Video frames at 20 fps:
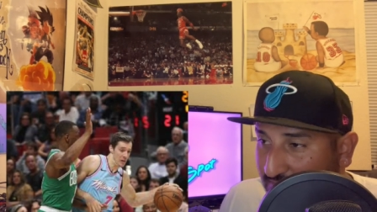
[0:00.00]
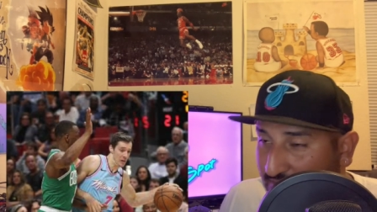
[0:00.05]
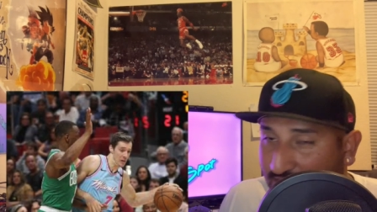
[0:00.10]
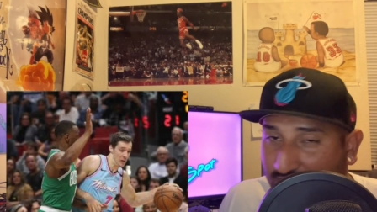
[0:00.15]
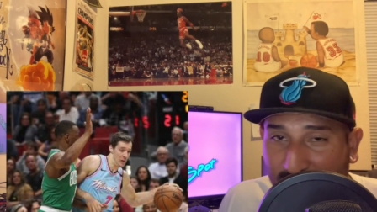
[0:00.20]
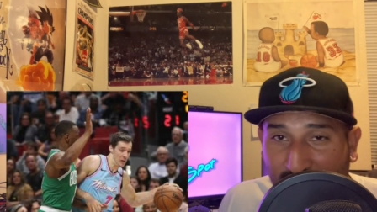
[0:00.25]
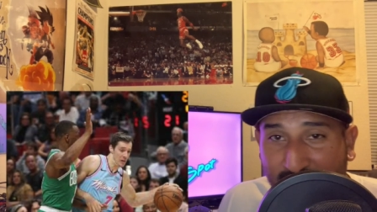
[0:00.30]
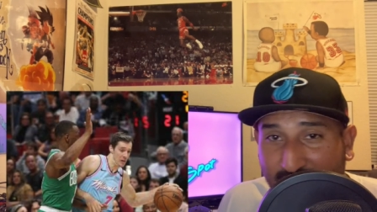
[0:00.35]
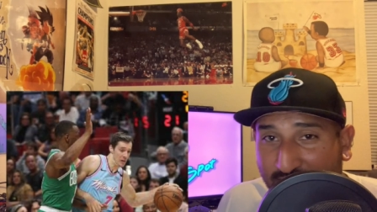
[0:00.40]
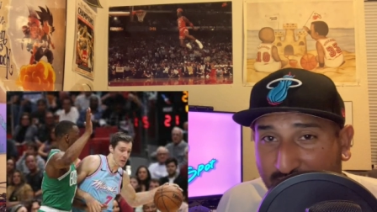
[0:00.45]

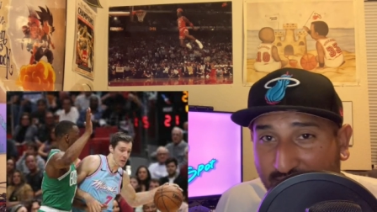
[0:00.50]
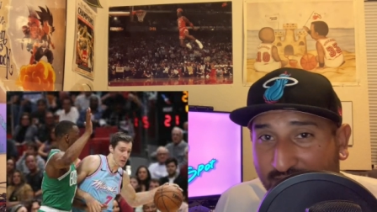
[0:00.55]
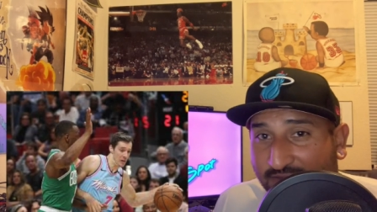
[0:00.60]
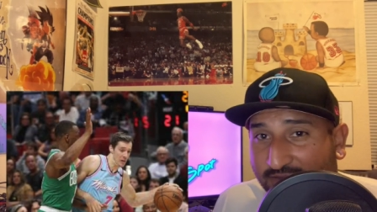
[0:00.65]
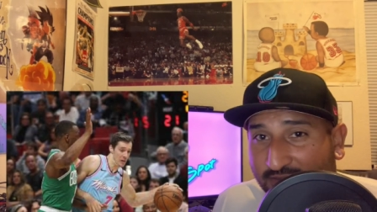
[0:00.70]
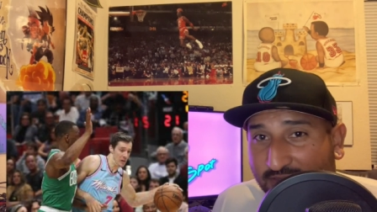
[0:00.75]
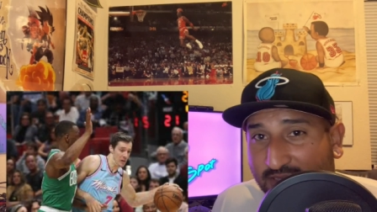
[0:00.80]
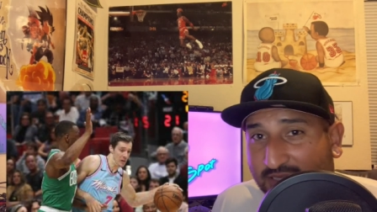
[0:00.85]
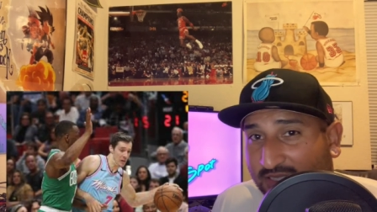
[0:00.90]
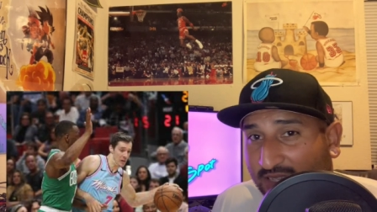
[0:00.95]
Duncan
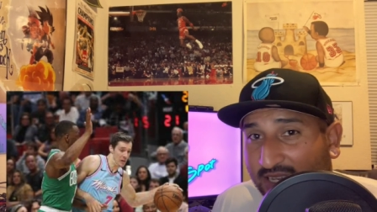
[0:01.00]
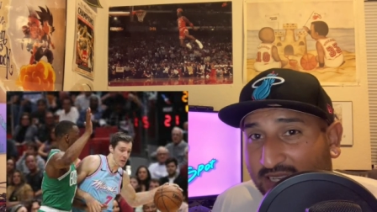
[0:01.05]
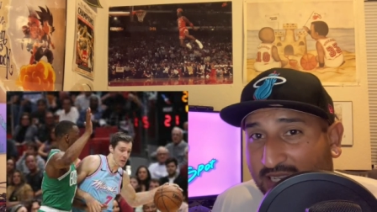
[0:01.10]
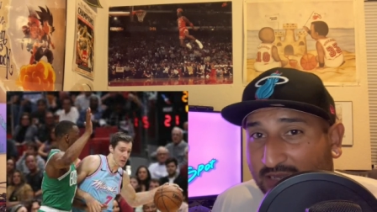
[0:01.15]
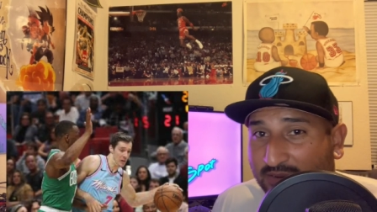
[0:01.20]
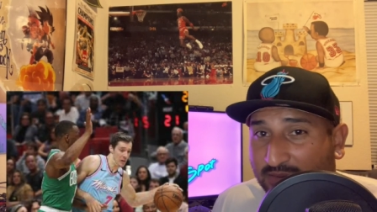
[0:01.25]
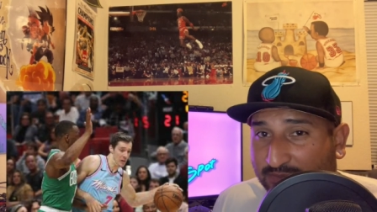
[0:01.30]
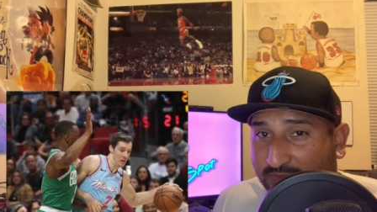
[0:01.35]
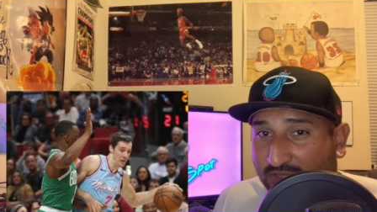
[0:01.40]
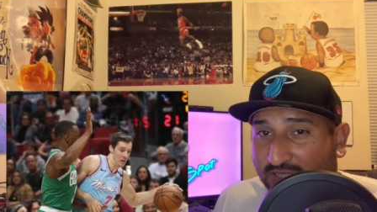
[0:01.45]

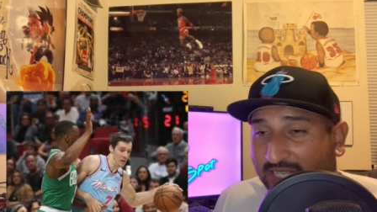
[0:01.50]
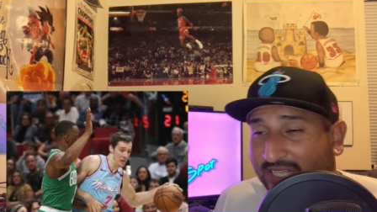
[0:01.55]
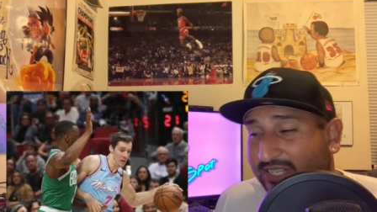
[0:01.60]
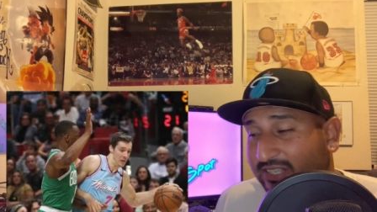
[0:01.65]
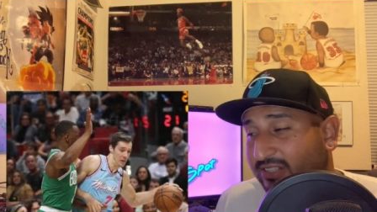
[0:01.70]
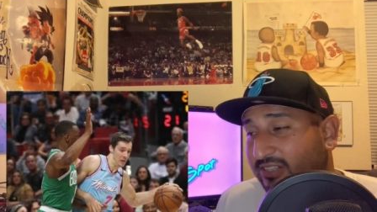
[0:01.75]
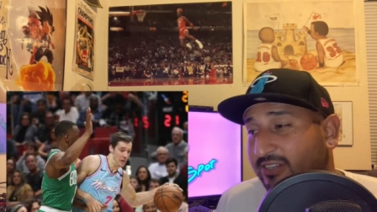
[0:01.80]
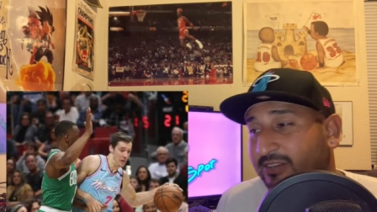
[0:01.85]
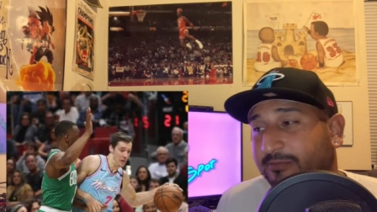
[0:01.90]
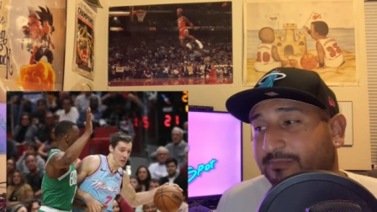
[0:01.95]
in
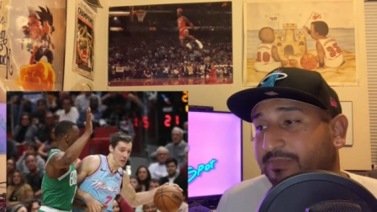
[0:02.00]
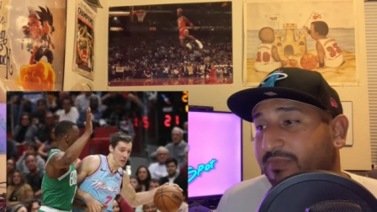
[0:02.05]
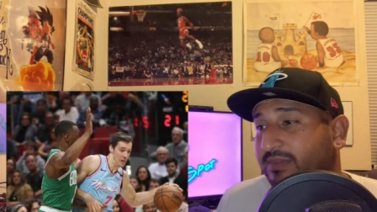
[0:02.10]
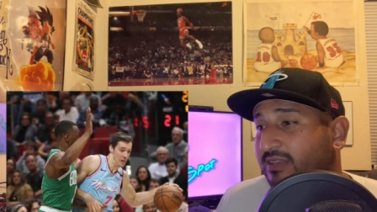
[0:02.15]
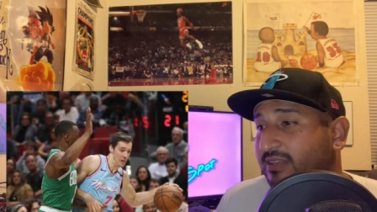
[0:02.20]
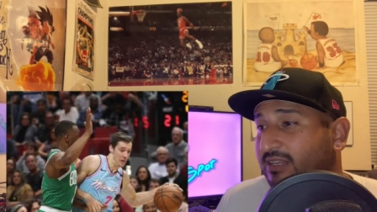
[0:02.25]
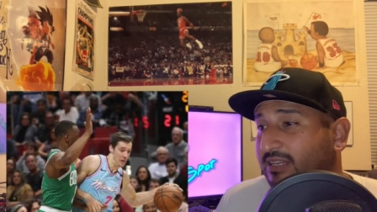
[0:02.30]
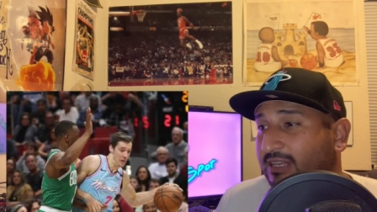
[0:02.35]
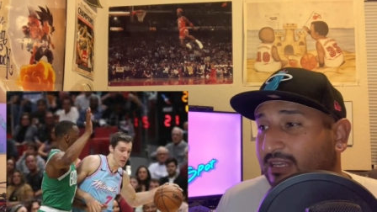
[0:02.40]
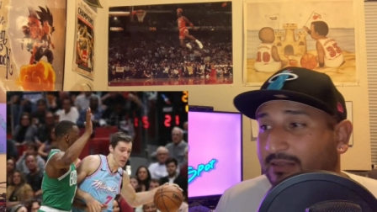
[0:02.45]
particular,
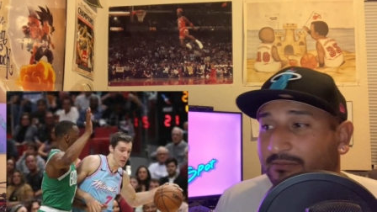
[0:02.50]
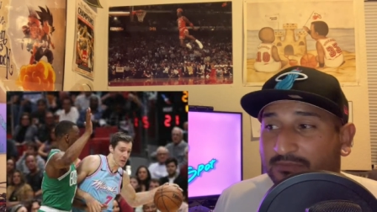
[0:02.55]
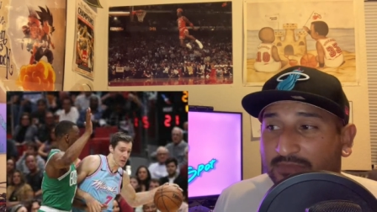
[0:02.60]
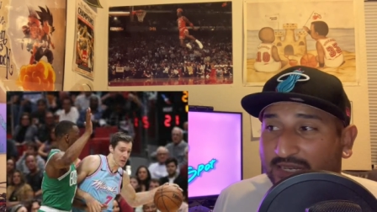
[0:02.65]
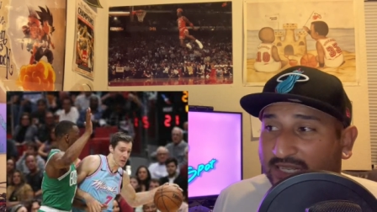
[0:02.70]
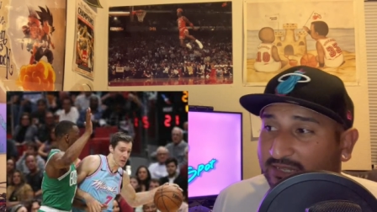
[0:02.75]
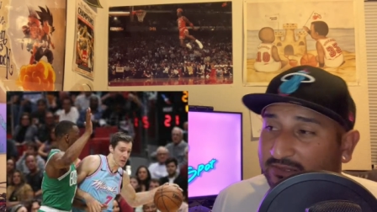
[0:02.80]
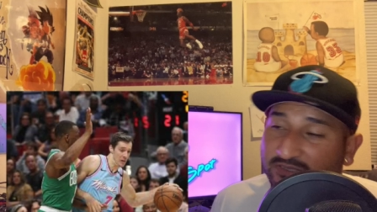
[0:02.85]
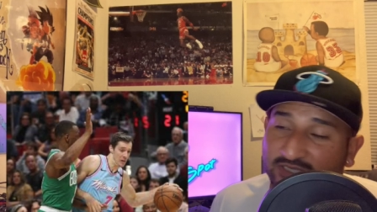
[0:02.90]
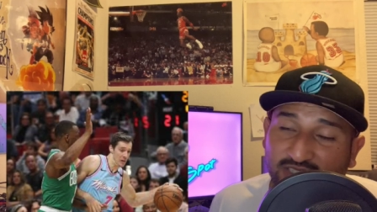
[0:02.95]
but
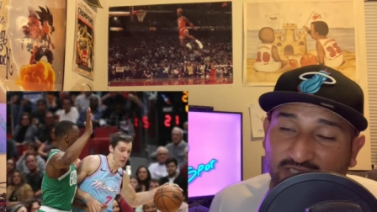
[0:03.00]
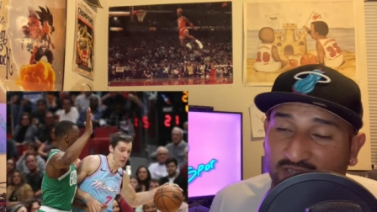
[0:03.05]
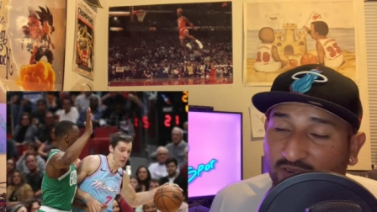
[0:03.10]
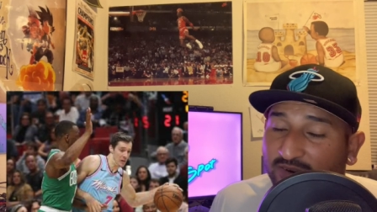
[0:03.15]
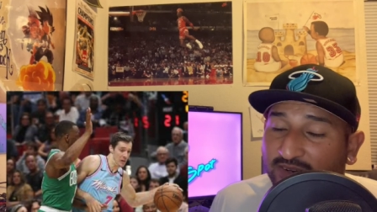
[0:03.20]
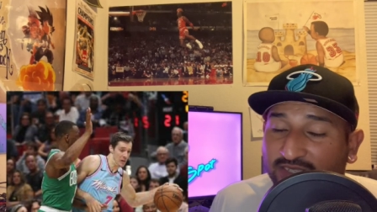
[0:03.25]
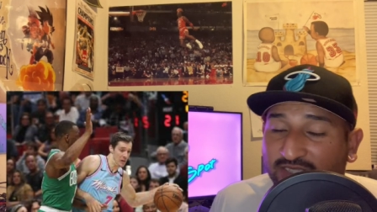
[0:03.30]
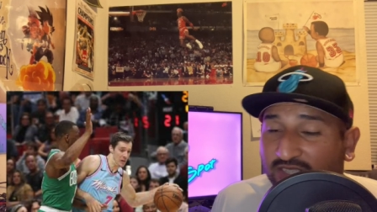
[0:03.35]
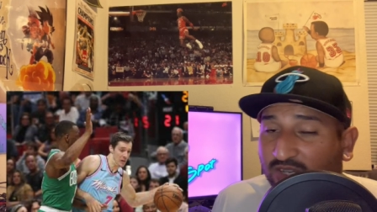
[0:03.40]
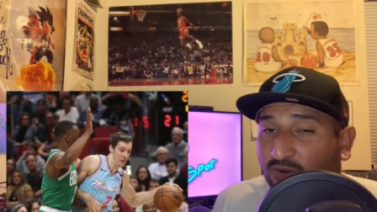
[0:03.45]
it was just
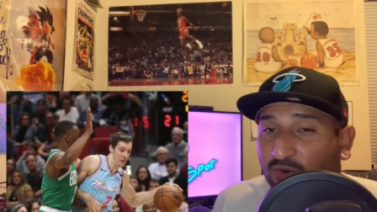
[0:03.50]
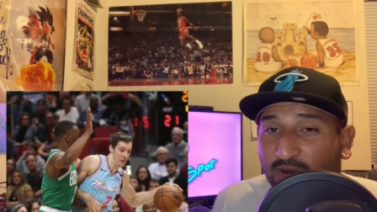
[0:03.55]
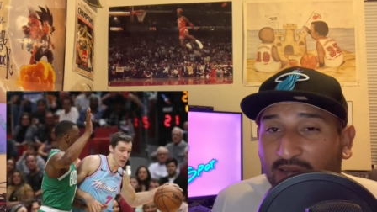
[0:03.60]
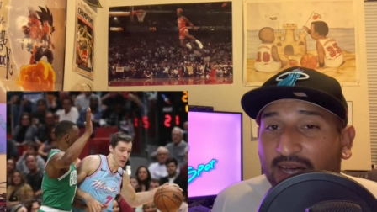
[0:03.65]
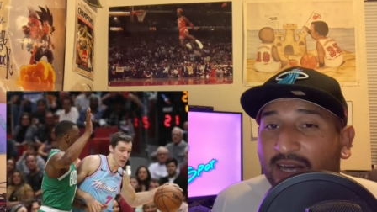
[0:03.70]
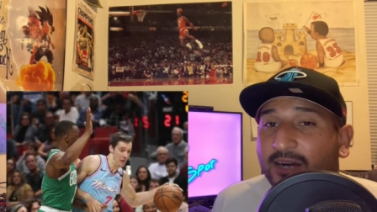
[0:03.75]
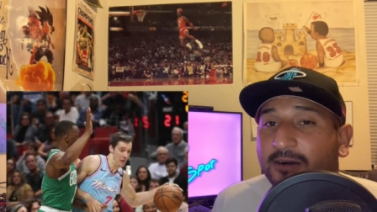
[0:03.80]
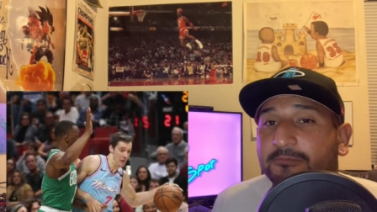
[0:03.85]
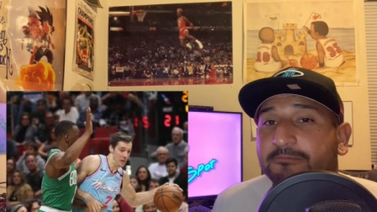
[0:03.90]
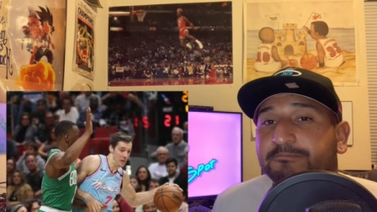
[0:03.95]
going so
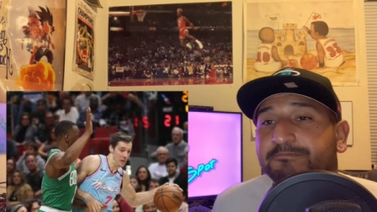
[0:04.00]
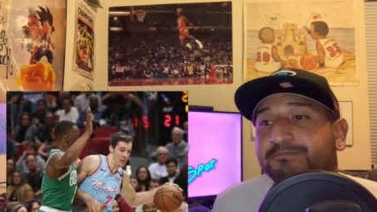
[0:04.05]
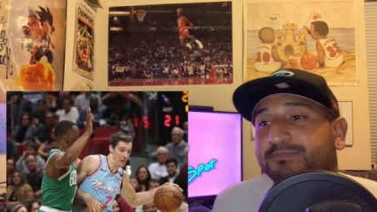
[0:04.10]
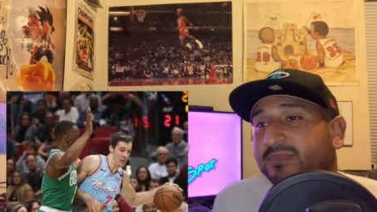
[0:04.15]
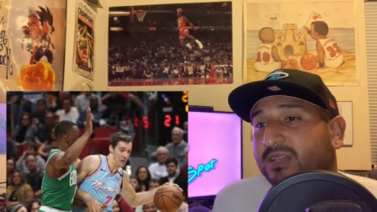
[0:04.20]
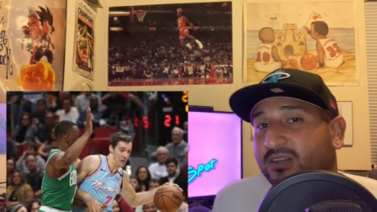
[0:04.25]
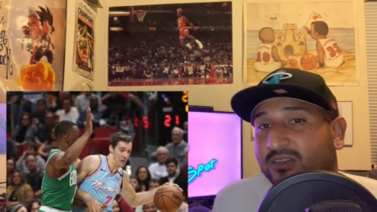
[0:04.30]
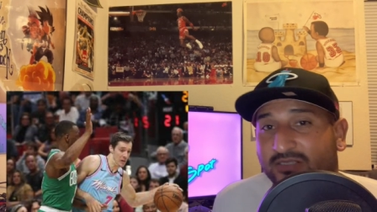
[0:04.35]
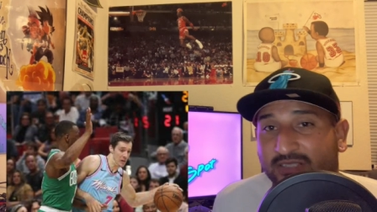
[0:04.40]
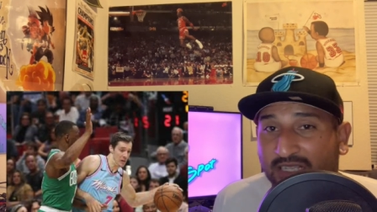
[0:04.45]
well,
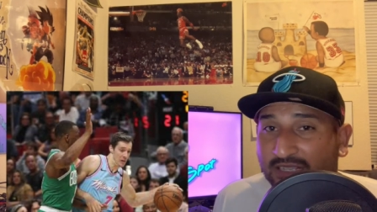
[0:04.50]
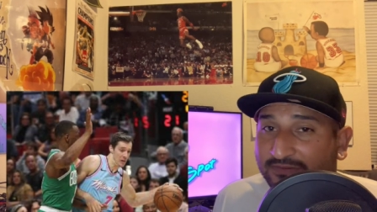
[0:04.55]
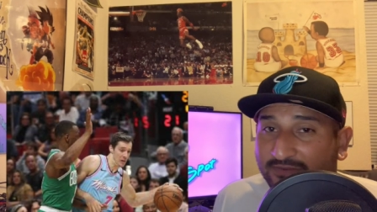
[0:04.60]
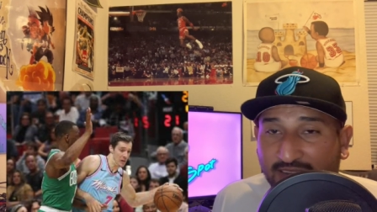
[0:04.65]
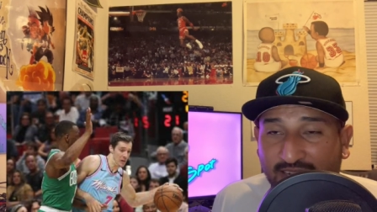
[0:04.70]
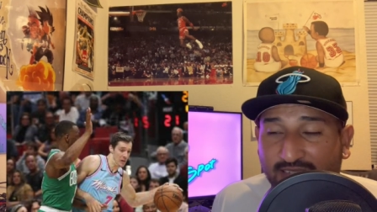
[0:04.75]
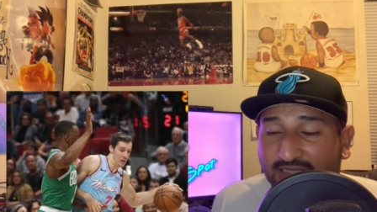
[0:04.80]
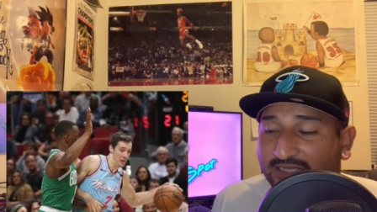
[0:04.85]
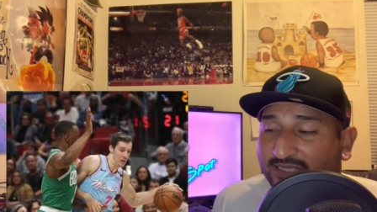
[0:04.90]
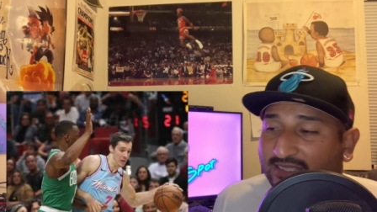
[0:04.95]
our
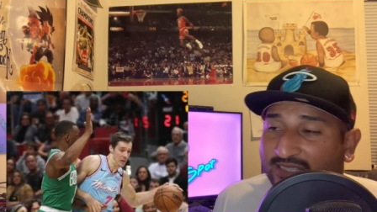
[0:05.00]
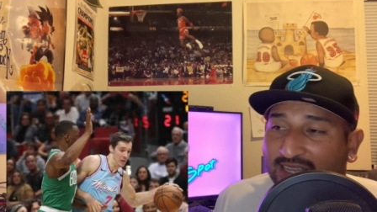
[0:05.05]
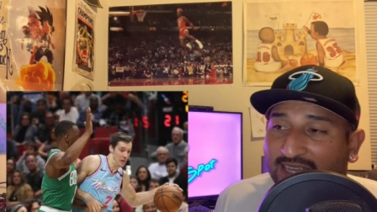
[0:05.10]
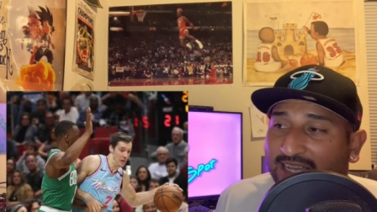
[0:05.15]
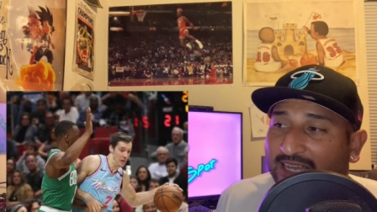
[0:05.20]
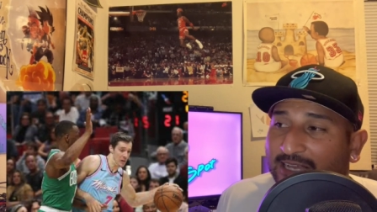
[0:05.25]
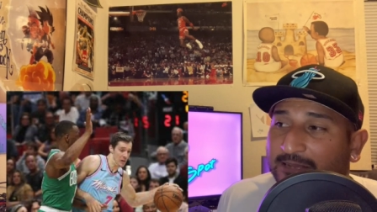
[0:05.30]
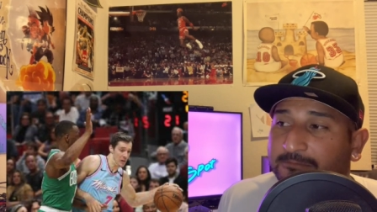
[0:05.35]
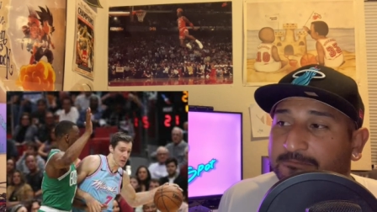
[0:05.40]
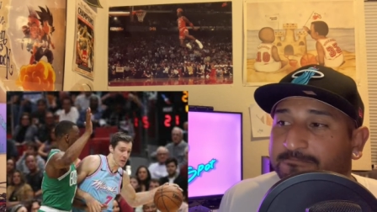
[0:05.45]
defense,
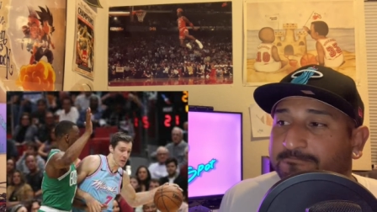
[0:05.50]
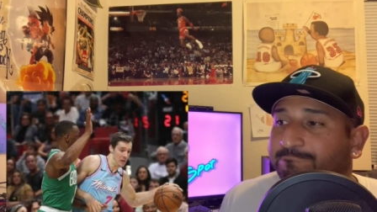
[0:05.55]
that